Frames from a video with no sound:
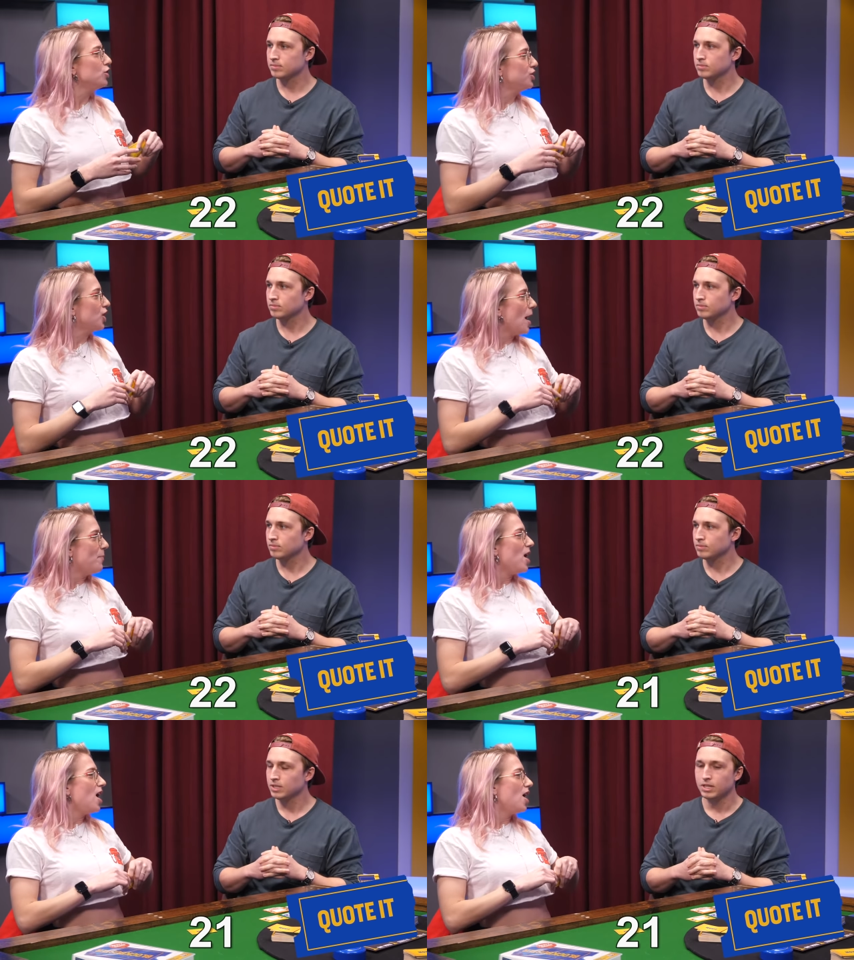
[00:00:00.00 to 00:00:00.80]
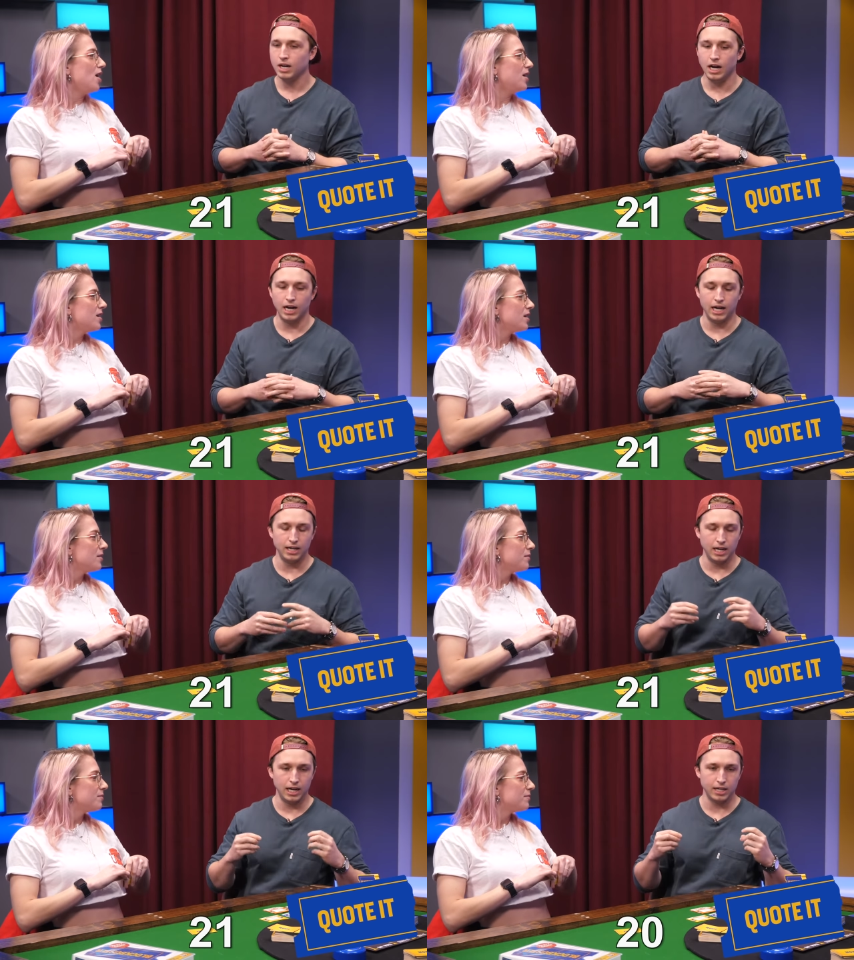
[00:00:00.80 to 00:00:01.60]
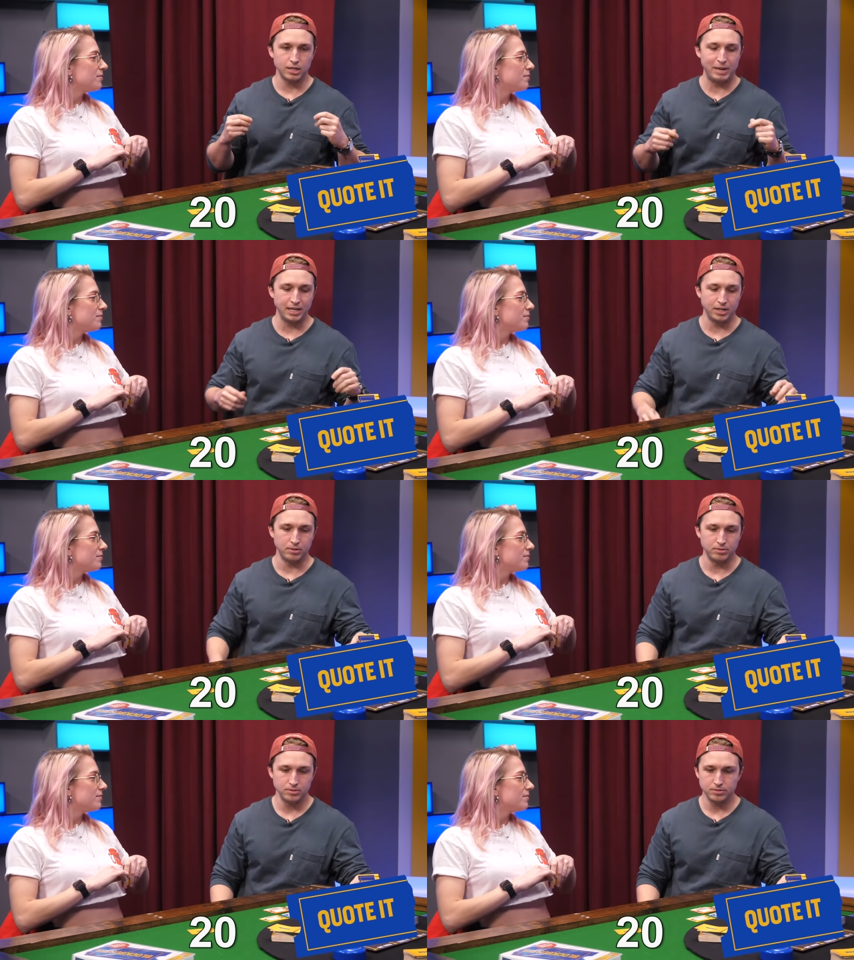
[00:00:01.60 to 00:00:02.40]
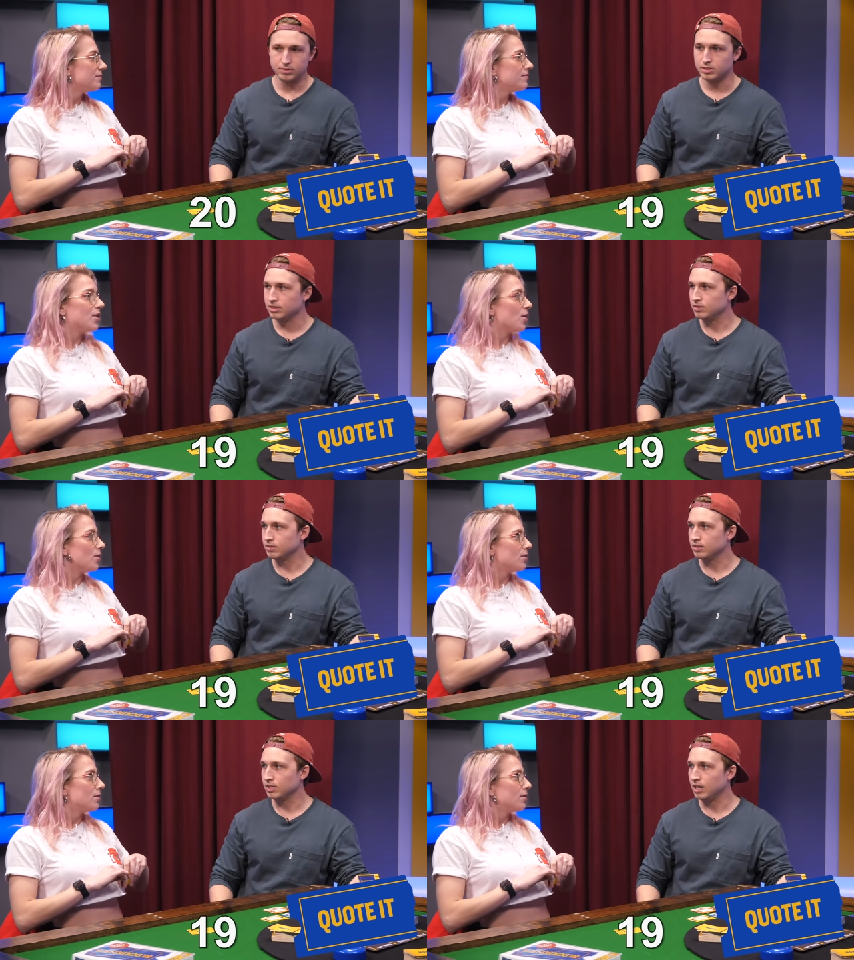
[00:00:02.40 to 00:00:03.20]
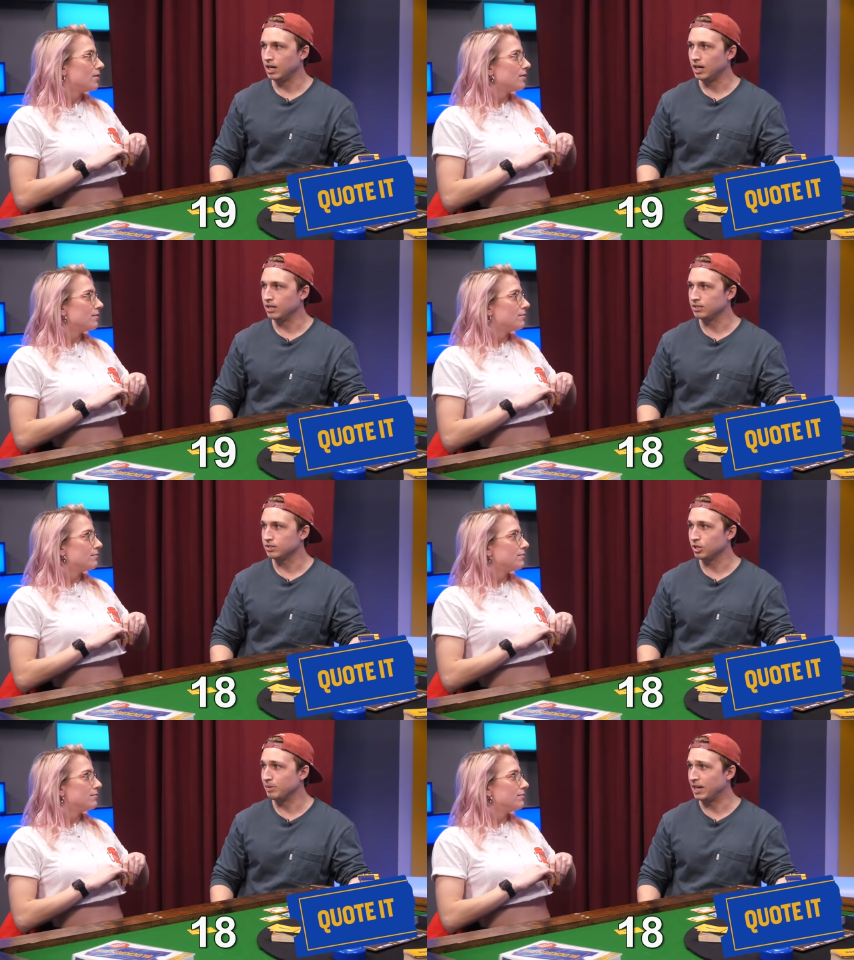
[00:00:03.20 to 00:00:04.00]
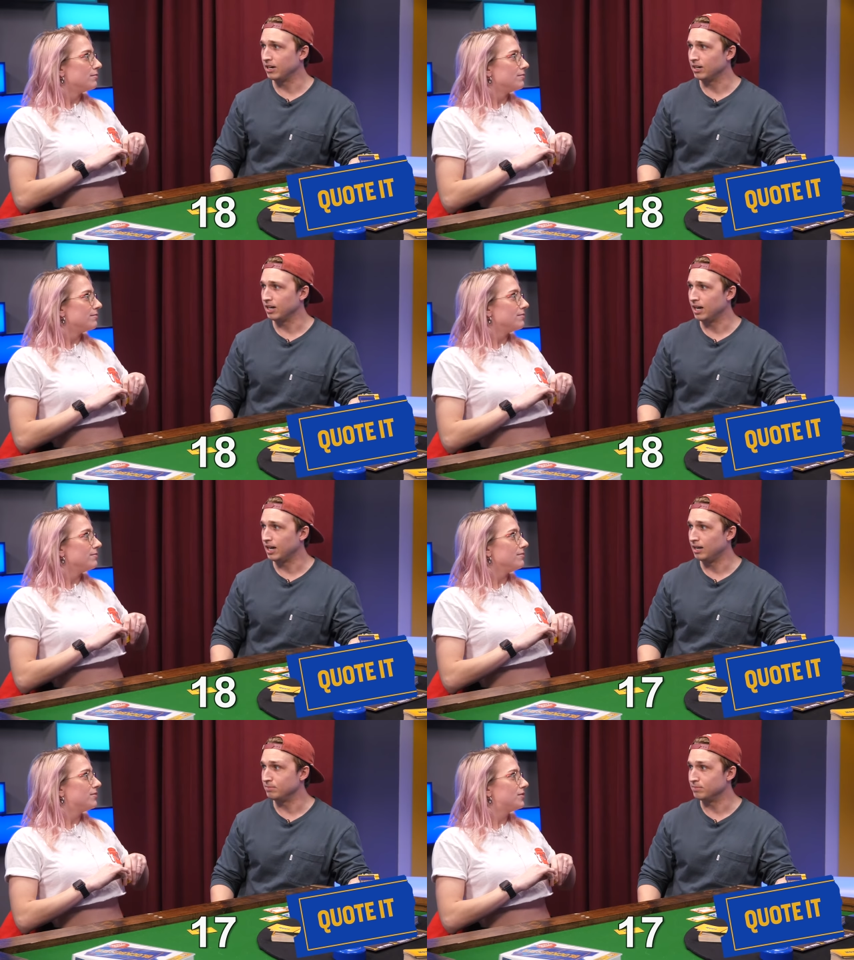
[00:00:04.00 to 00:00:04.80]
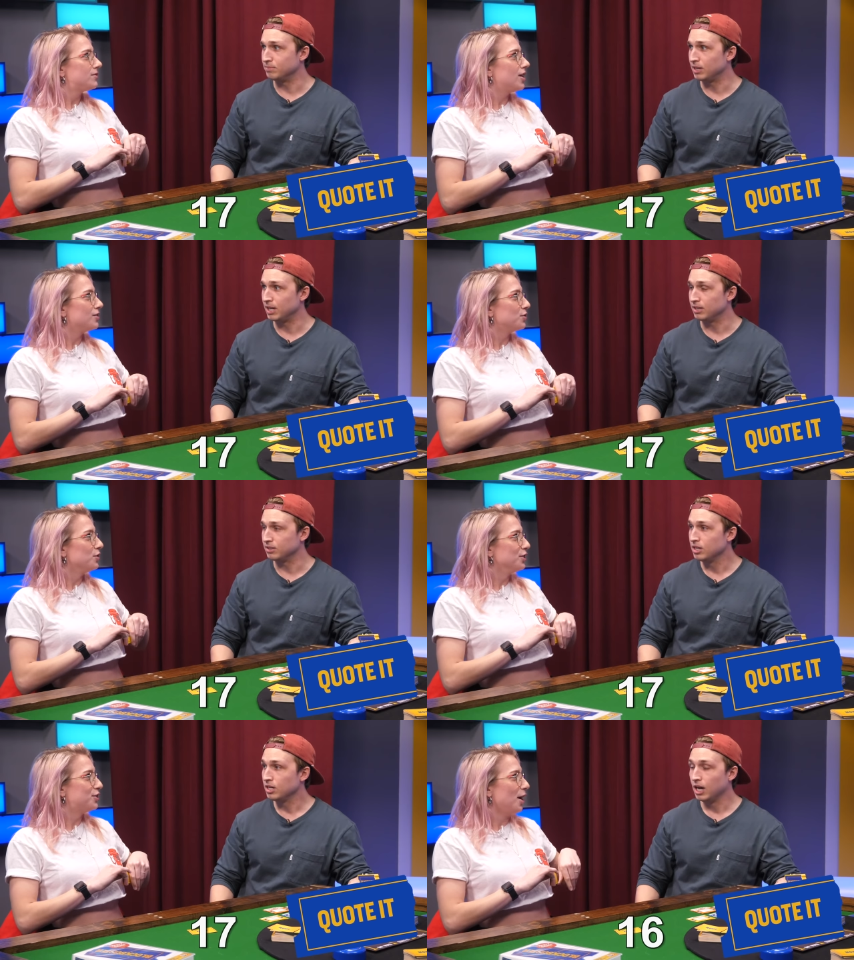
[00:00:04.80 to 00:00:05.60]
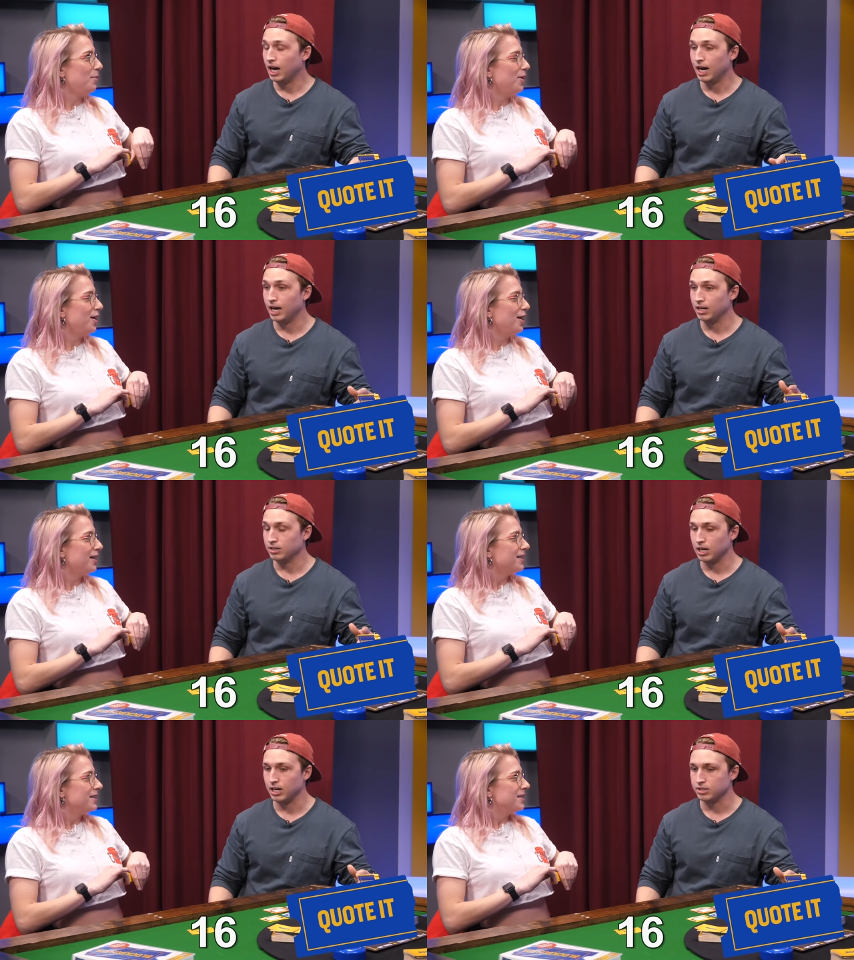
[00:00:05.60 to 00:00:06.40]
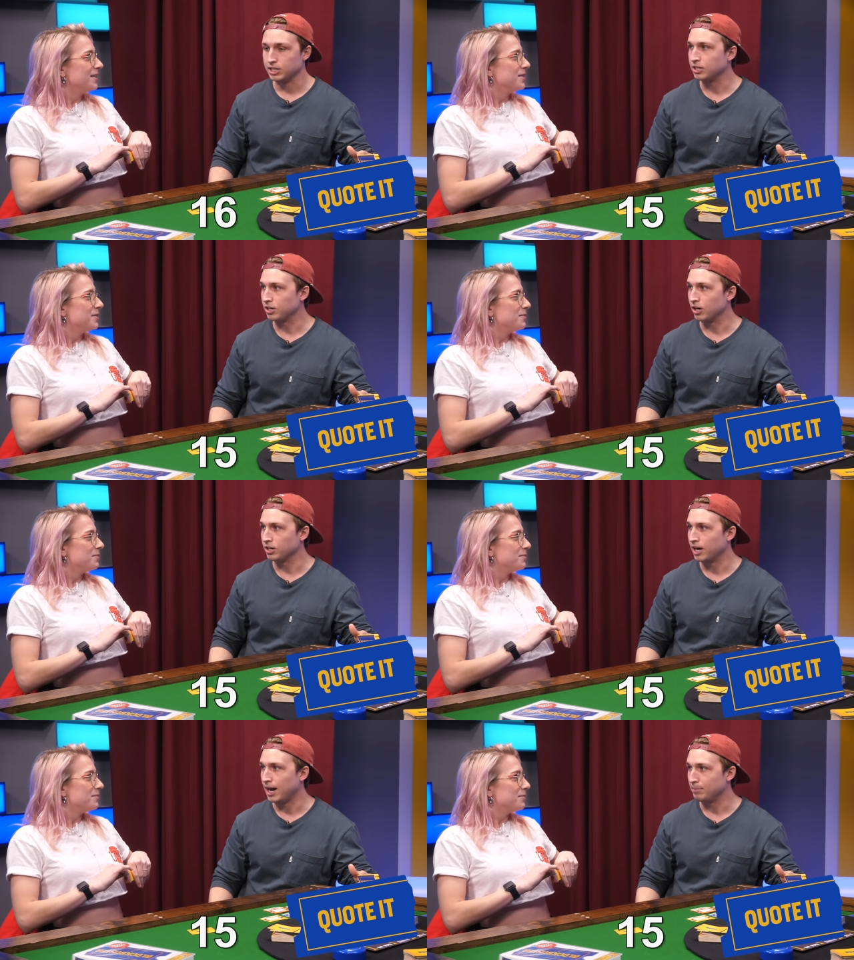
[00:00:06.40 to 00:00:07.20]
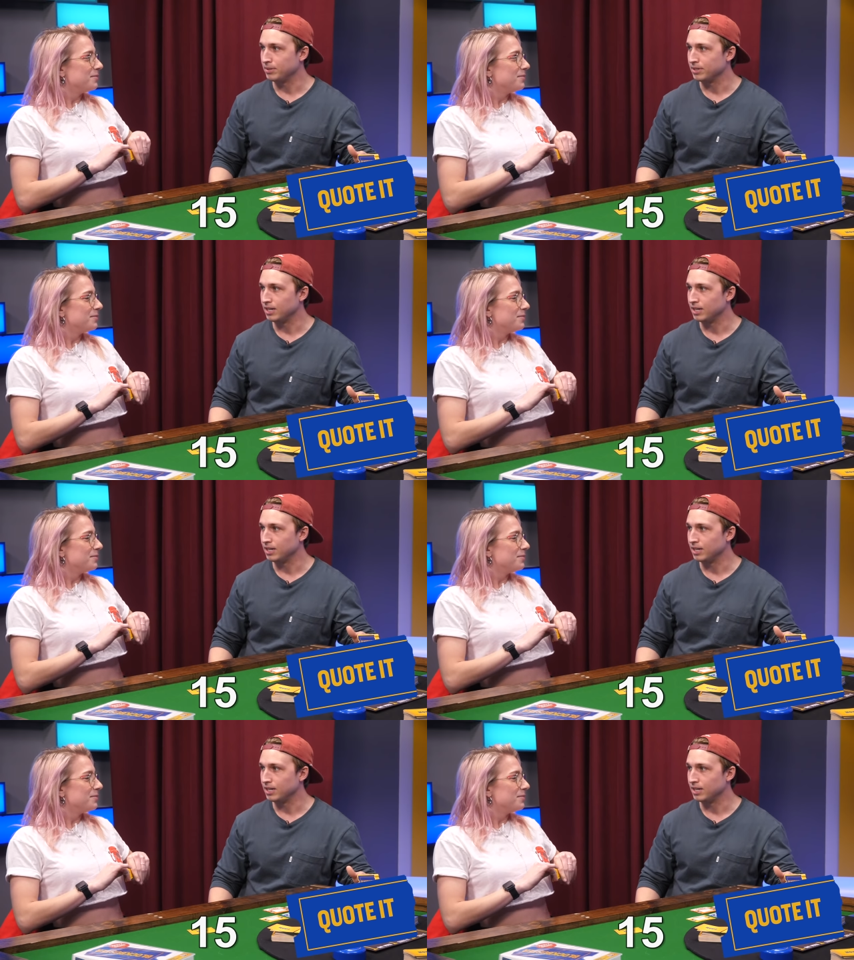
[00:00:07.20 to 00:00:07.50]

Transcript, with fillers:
Speaker 1: to the chopper! Uh,
Speaker 2: uh, Commando. No uh, Terminator. Um, Get uh, to the top! Uh, uh, uh, kindergarten Cop.